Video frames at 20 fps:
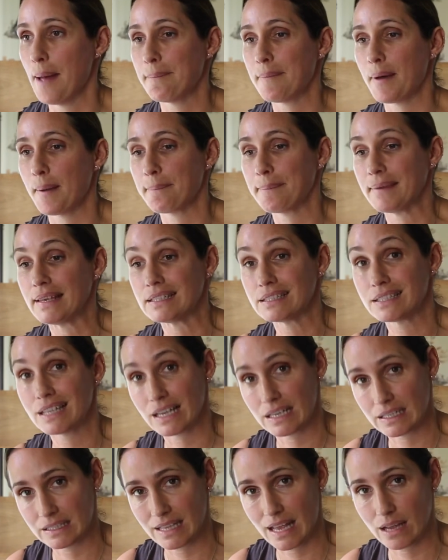But
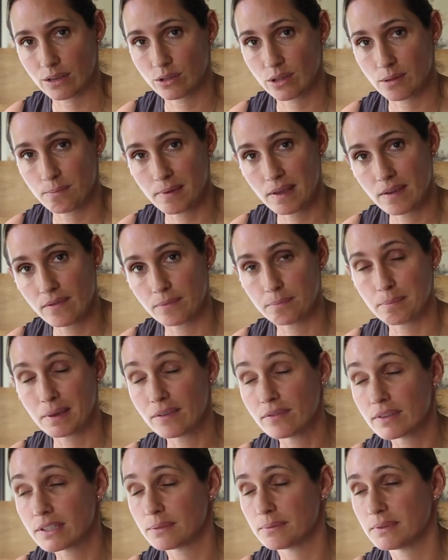B6, out of the B,
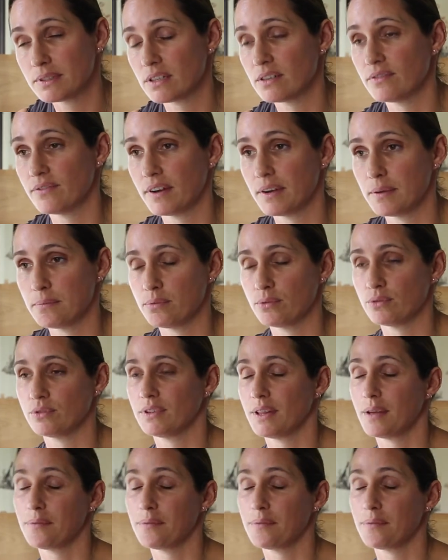B vitamins are very important.